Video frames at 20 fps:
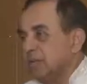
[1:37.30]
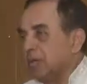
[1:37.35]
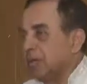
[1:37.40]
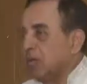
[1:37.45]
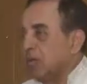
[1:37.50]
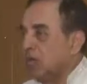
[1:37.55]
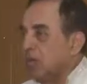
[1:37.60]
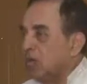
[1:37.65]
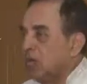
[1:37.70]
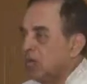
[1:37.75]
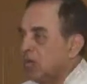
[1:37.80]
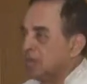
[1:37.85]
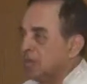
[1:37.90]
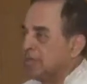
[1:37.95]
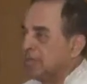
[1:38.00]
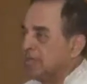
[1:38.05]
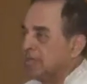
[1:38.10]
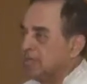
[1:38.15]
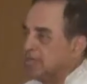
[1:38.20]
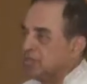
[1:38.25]
But
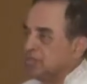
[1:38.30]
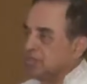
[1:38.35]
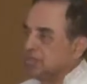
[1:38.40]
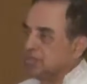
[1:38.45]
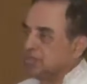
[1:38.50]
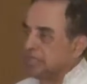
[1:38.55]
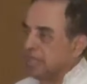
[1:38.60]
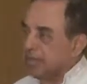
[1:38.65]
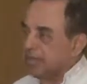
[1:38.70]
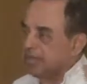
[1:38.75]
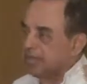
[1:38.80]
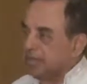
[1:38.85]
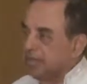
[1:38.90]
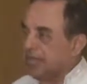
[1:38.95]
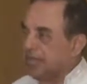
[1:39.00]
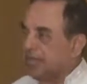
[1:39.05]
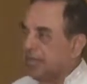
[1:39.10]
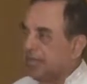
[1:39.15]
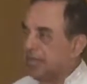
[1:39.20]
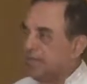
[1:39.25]
all the Hindus come
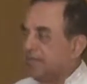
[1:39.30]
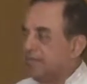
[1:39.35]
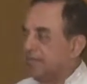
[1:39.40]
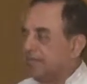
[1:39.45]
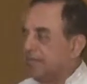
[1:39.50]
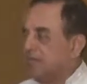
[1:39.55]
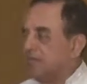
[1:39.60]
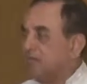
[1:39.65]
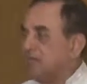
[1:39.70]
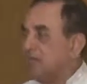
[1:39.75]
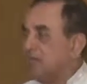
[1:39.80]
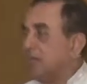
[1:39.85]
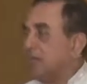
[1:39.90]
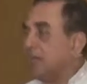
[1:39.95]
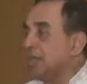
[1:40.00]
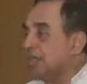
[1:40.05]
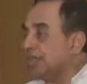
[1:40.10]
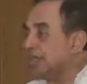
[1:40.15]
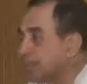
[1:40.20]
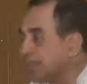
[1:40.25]
there
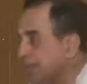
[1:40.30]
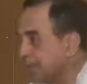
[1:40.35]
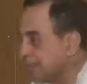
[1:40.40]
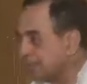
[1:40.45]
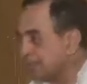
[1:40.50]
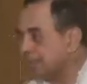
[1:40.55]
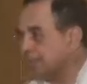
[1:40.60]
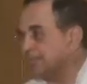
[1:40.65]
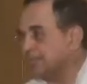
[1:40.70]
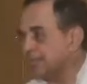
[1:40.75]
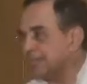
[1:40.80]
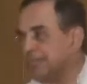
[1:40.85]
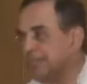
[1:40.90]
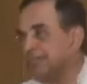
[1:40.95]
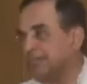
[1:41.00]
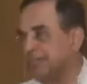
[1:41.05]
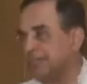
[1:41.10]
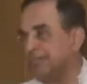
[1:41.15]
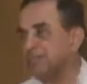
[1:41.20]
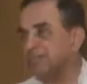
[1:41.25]
for their personal
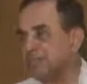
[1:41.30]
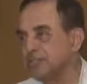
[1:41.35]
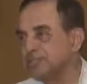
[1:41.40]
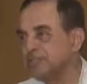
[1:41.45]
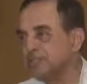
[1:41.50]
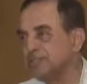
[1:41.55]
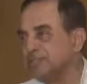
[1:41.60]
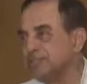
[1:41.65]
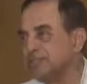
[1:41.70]
salvation,